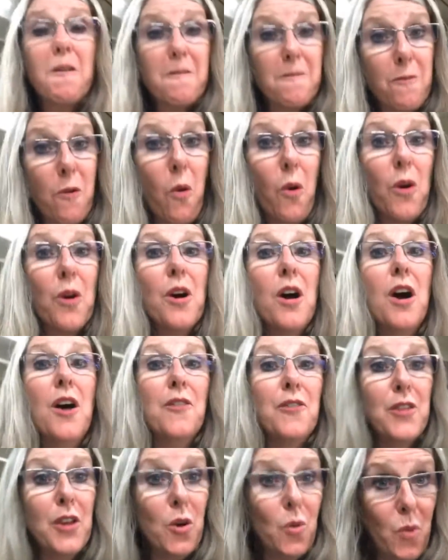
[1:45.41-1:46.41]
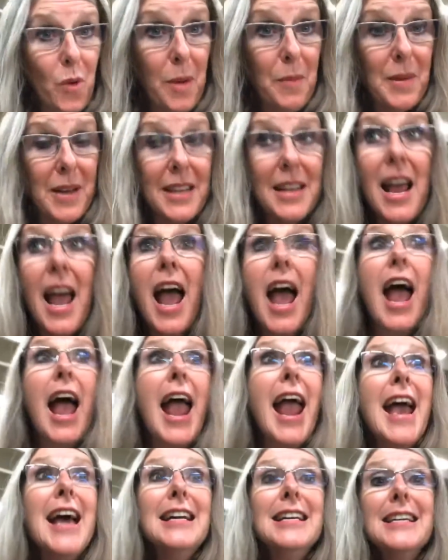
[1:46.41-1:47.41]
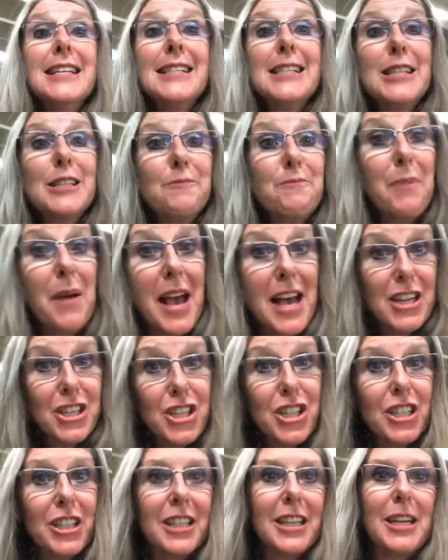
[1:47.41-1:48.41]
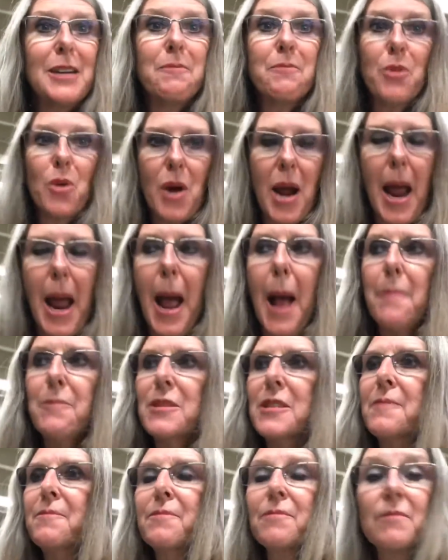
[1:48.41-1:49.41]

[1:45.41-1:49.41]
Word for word: for the women, and especially perhaps